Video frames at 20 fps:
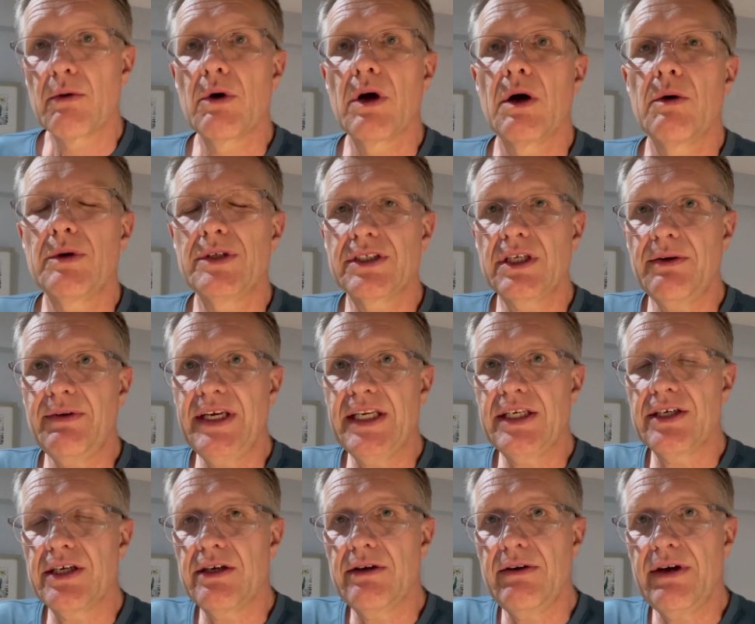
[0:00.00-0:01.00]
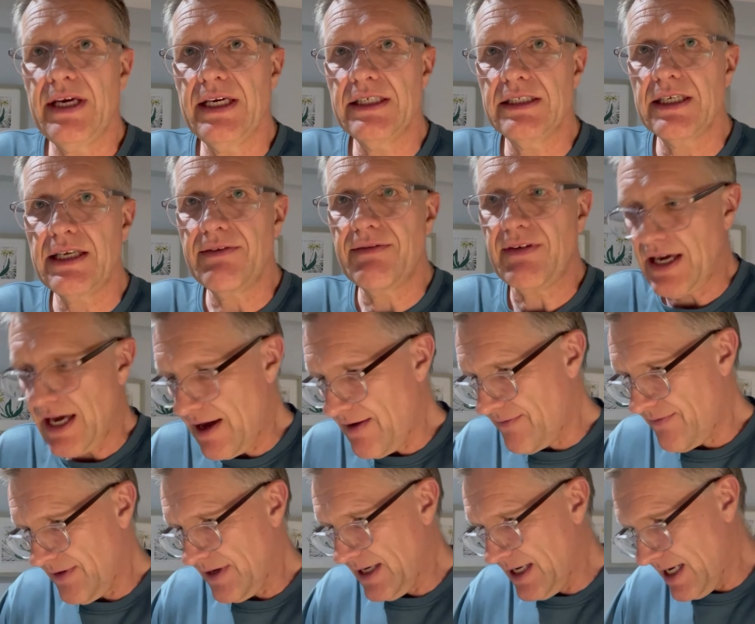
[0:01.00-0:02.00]
what Zoe do is they've
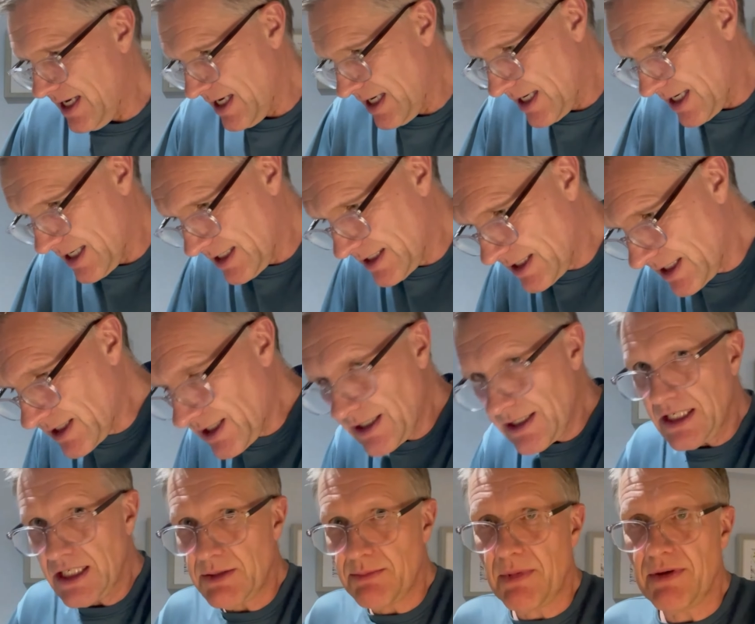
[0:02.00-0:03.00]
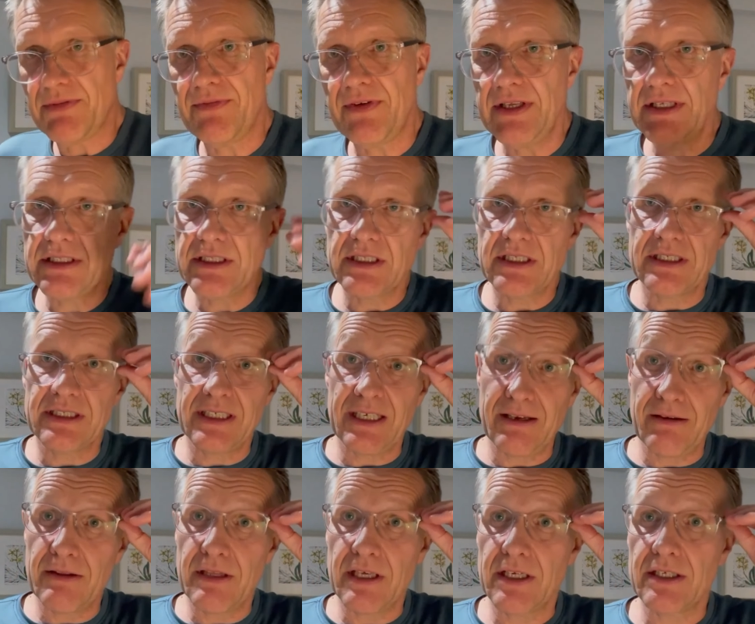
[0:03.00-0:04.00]
carefully designed these muffins so
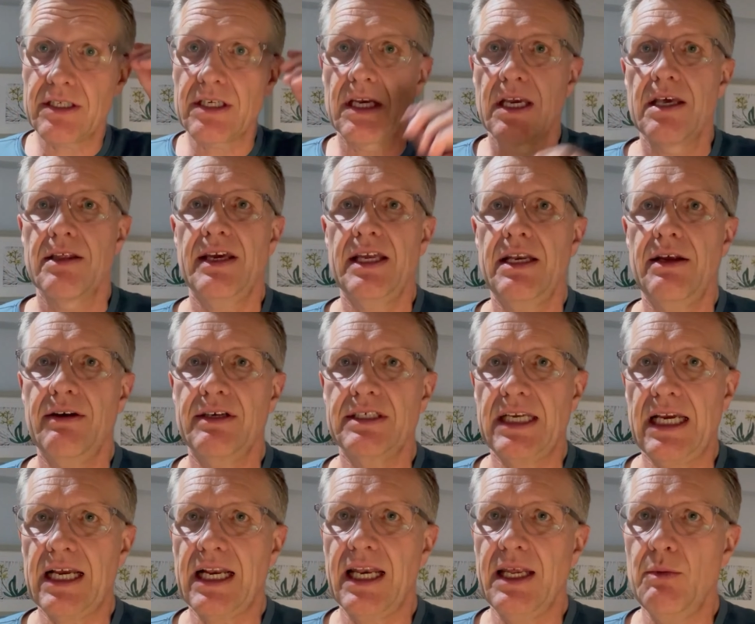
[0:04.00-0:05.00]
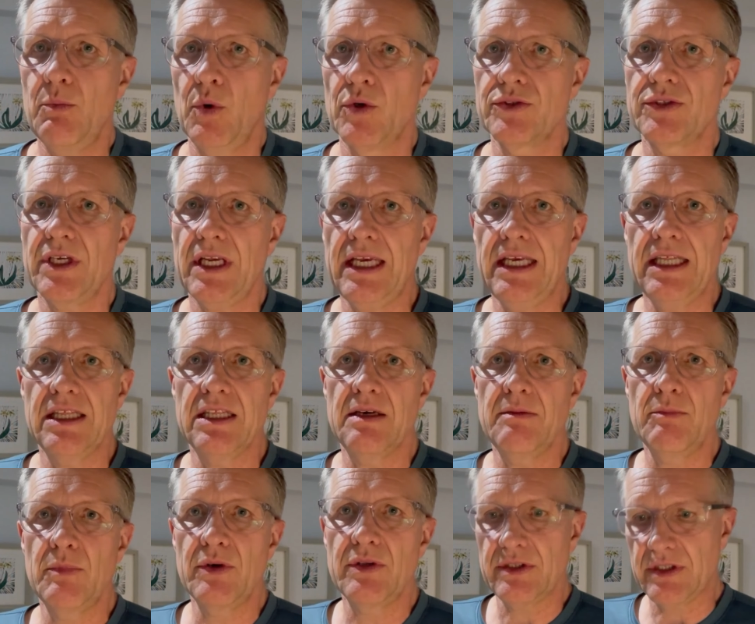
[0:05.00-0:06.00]
that they know exactly what's in them,
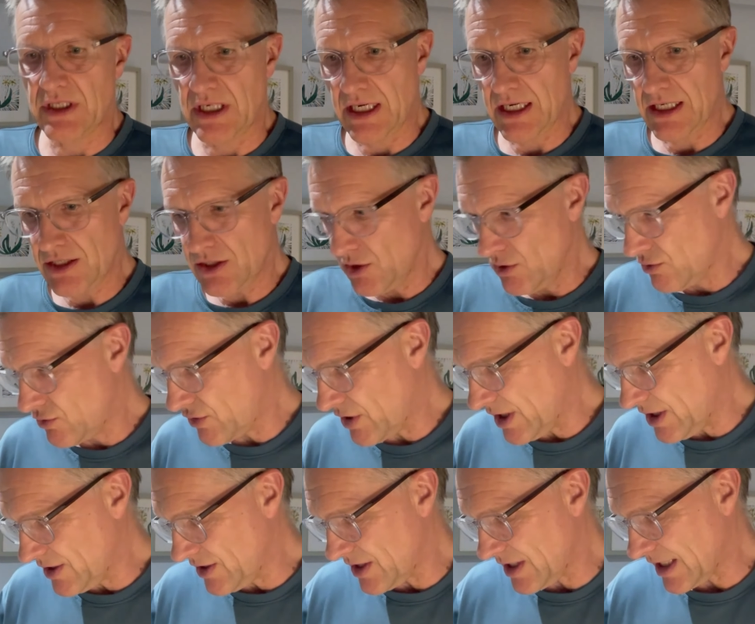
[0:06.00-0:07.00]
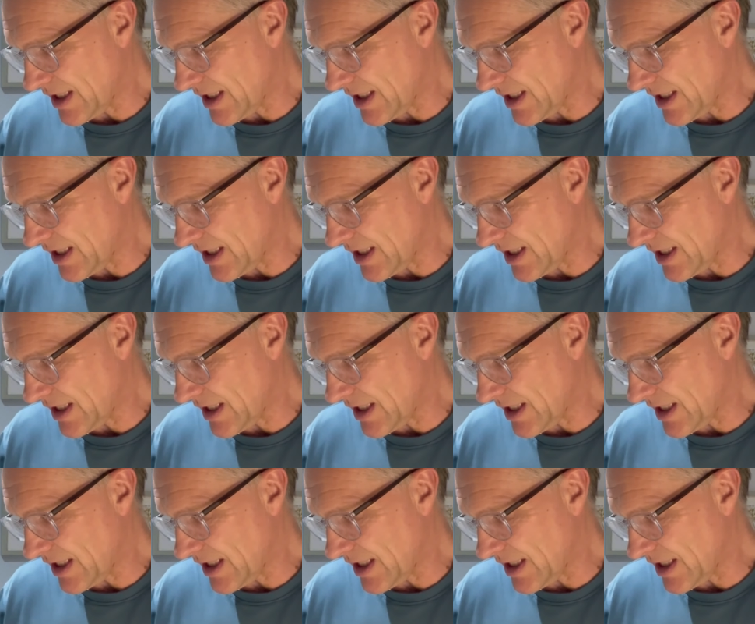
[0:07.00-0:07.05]
what nutrients,